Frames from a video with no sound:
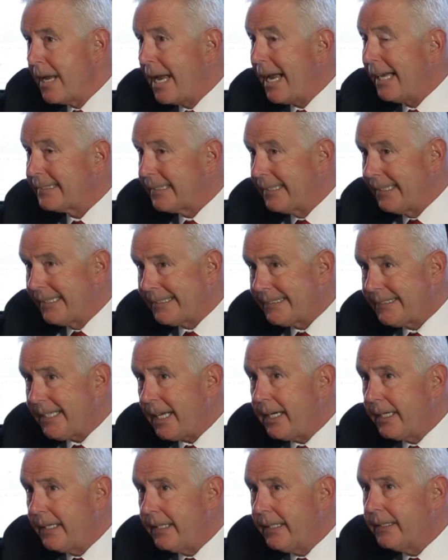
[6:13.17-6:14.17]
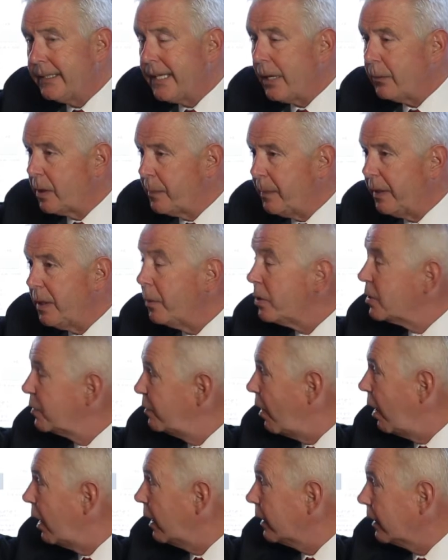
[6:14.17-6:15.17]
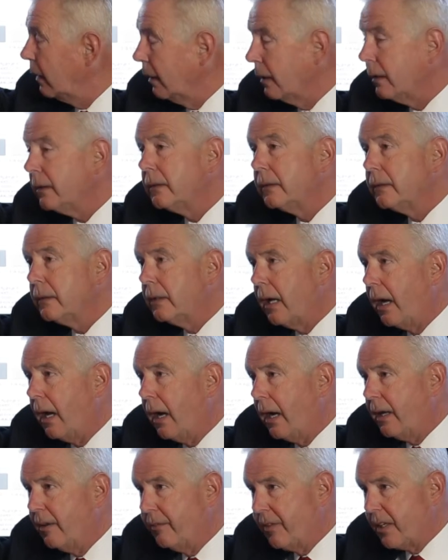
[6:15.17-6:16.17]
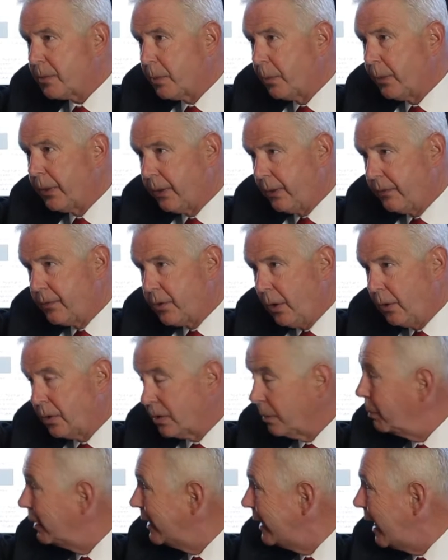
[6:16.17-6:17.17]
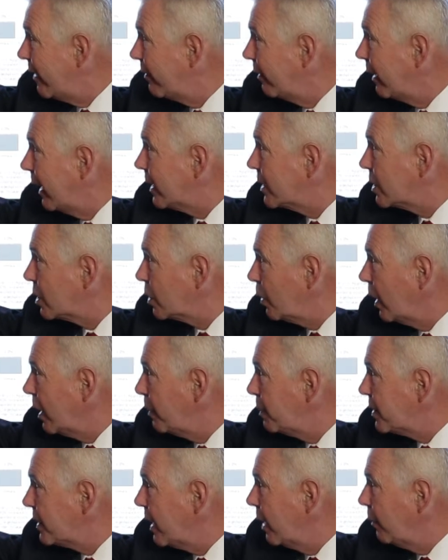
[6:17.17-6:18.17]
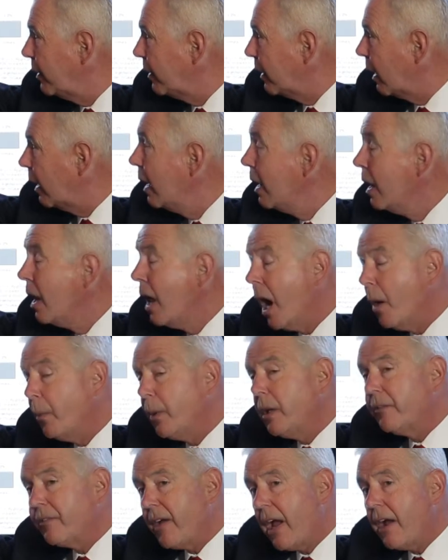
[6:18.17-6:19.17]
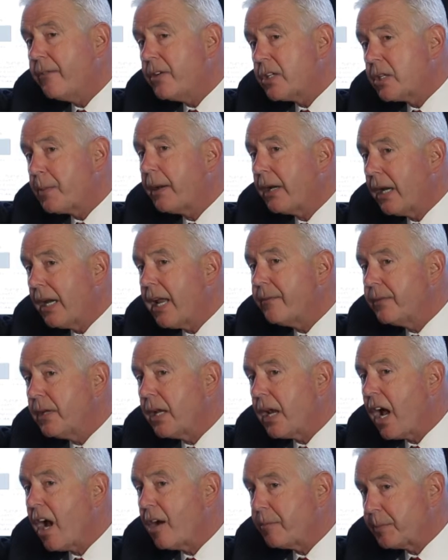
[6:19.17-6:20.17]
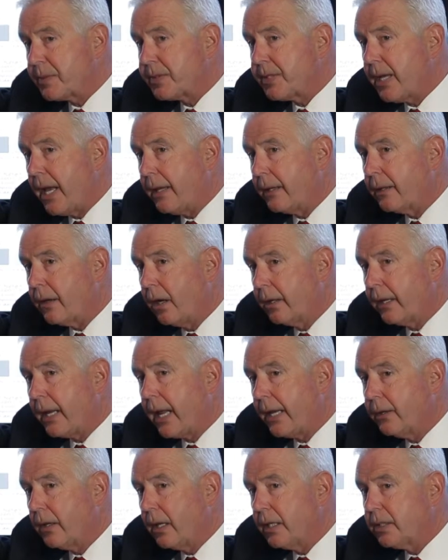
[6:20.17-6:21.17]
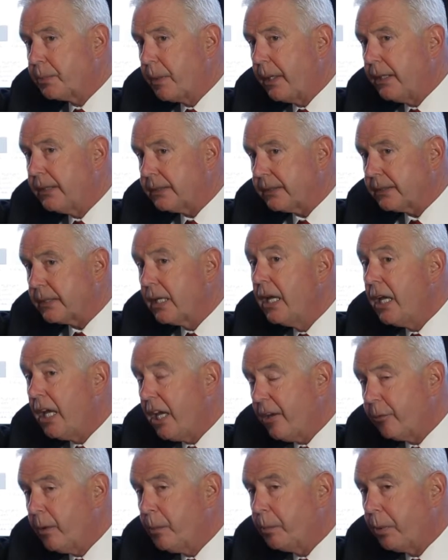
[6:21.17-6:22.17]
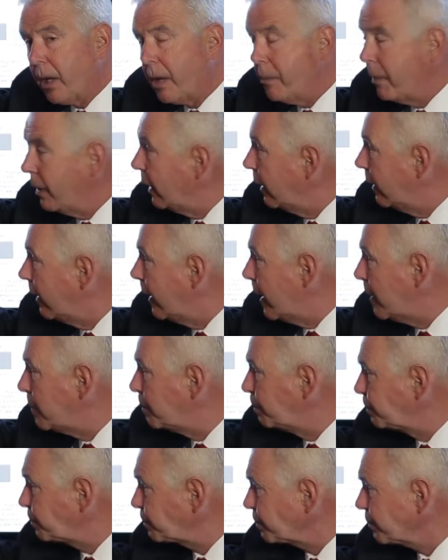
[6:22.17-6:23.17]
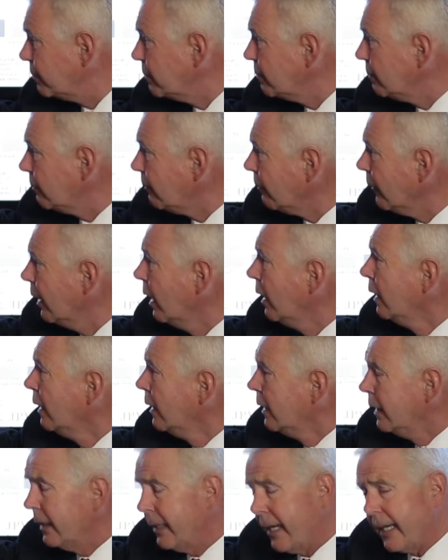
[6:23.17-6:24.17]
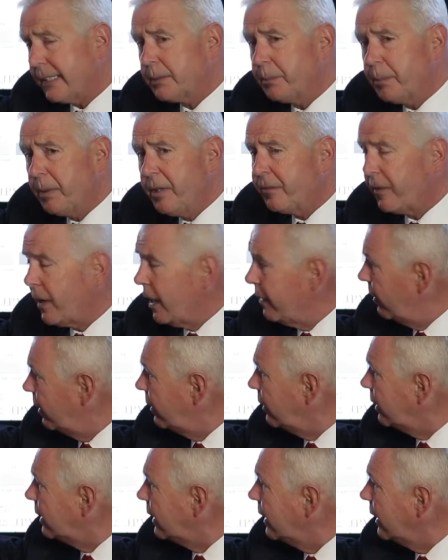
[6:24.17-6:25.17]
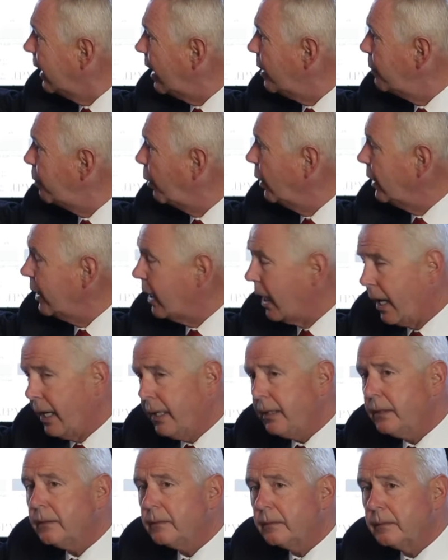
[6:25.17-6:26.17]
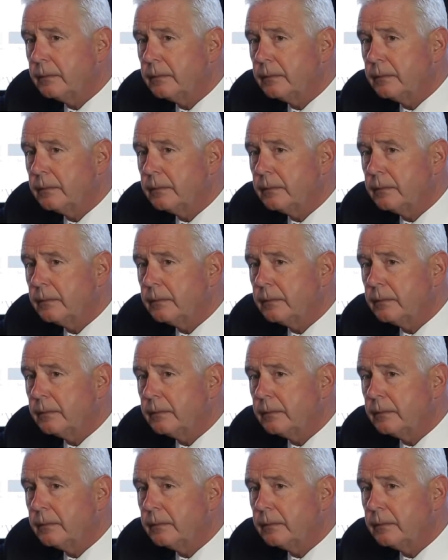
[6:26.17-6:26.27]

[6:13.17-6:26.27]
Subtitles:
As an aside, that would have been those volatile investment we could have chosen. But nevertheless, 20% we'd have got, and we'd have averaged about 11.5% on an annualized basis if we put our money there. The S&P 500 did 9.9.